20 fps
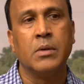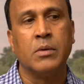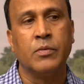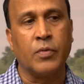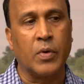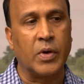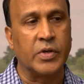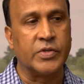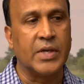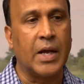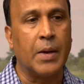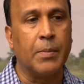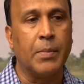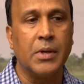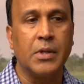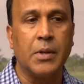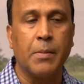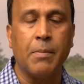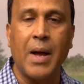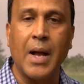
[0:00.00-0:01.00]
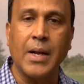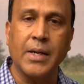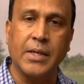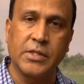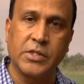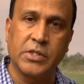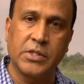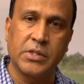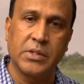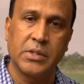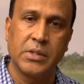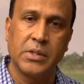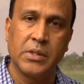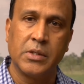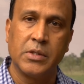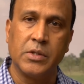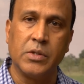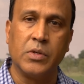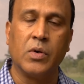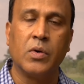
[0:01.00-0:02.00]
For example, the market.
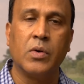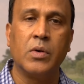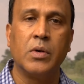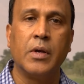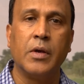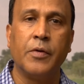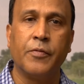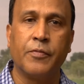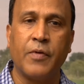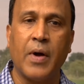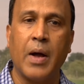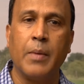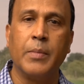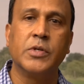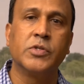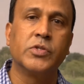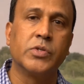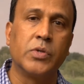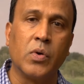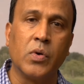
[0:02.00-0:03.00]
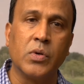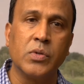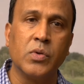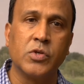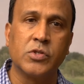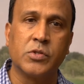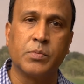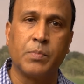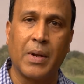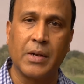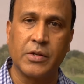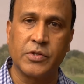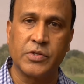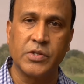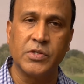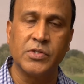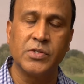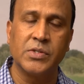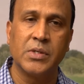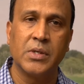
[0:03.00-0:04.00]
If farmers grow those
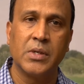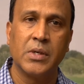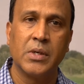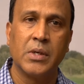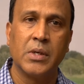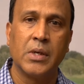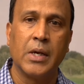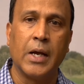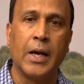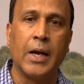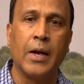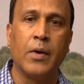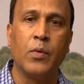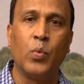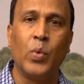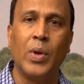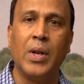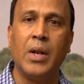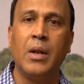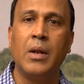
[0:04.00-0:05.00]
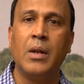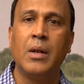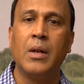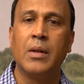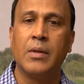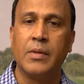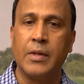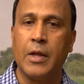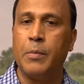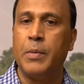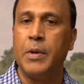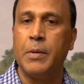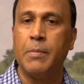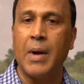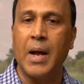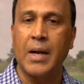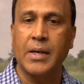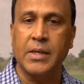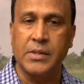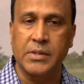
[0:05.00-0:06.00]
pulses, will there be
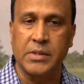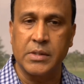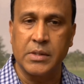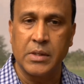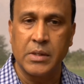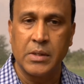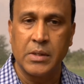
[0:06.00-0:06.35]
market?